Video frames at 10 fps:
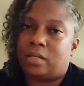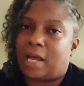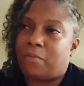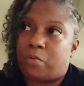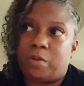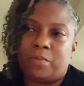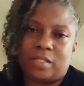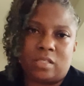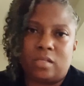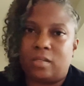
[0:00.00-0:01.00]
like when we went
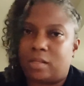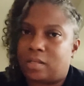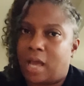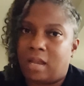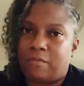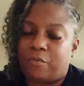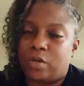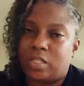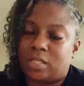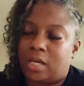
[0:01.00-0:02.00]
to
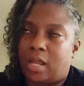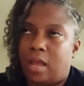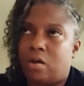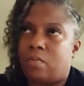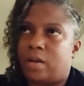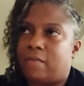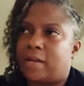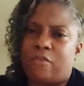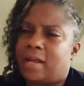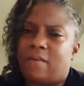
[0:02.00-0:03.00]
California, San Diego, whatever
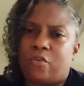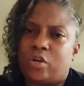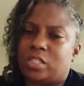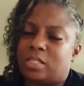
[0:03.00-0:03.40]
like that, of course,